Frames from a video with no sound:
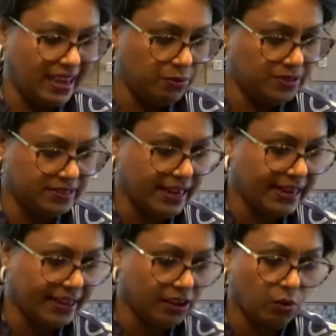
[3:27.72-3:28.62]
I would say
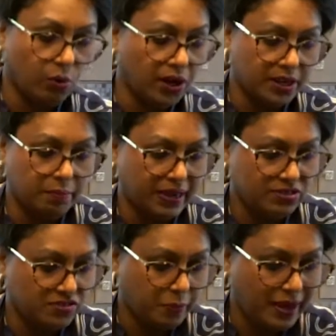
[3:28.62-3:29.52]
like a quarter
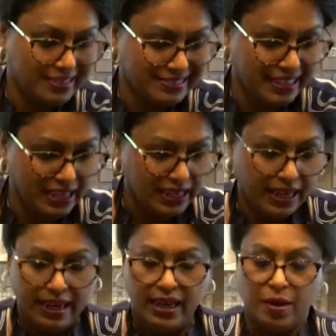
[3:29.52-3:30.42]
bunch of parsley.
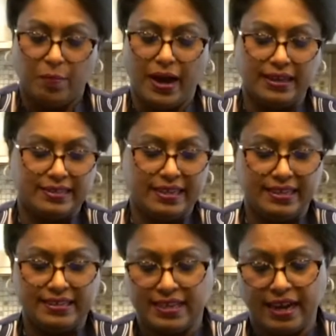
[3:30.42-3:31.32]
Parsley
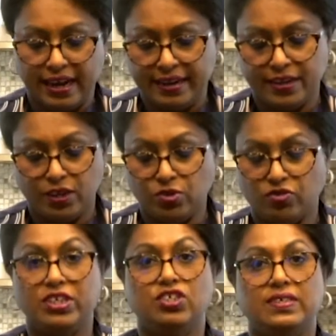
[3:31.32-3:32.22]
is a highly
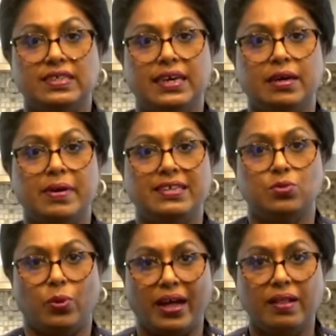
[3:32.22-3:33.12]
nutritious herb
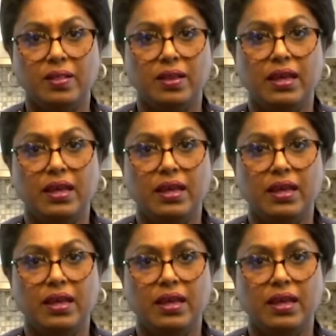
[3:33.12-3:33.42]
as well.